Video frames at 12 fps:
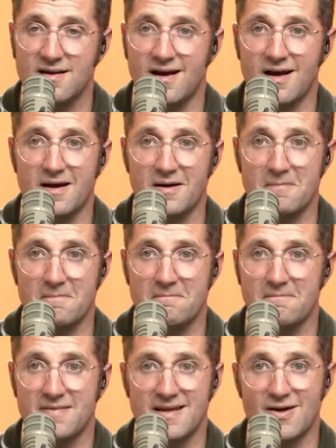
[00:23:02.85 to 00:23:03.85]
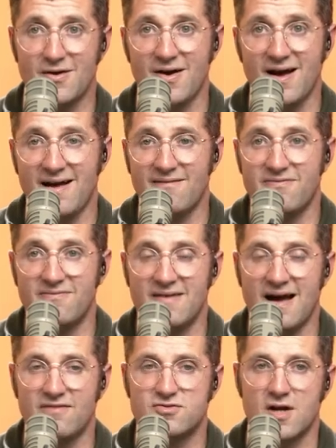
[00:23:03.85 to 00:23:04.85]
Um, you know, I've,
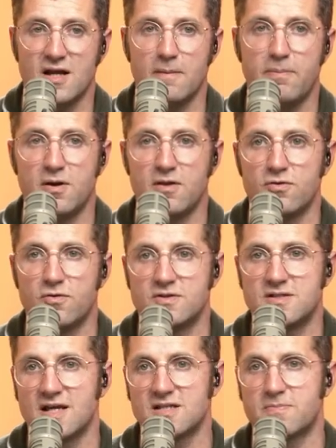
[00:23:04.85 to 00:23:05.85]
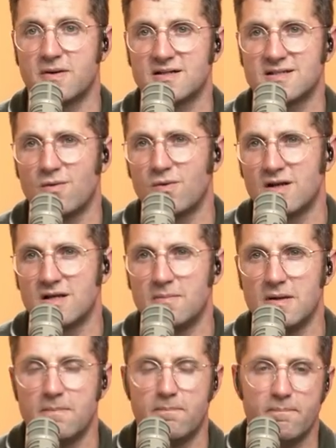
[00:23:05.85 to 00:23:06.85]
I've tried to put it through the test because I want it to
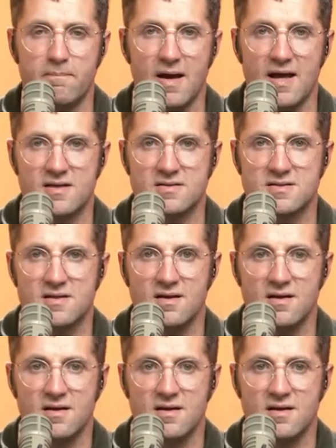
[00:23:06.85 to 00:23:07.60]
be as,